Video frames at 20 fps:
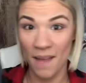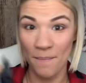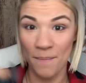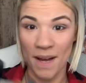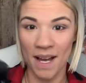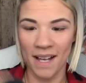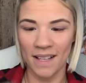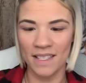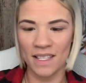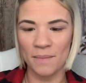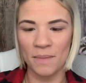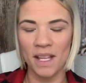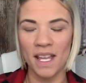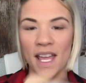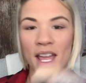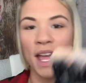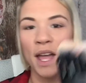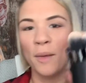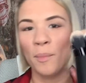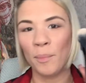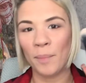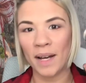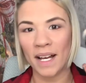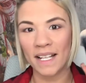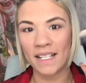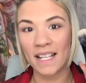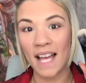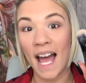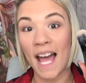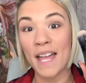possibly,
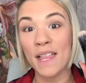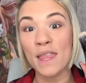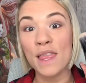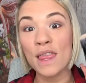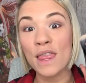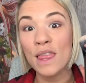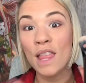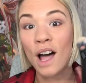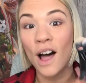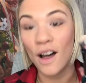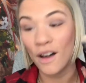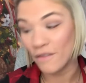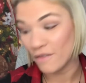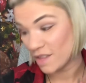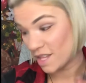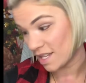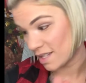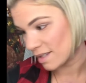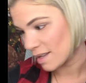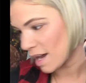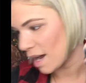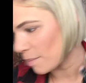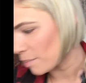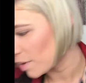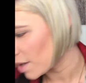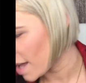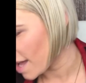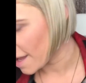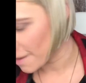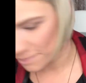but I love this cup,
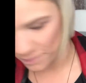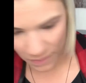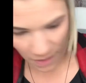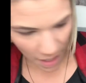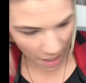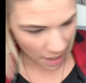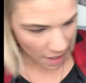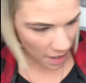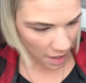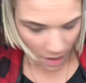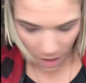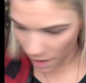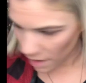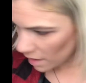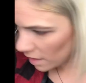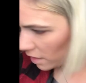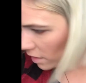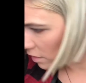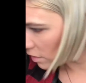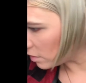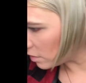okay? Oh,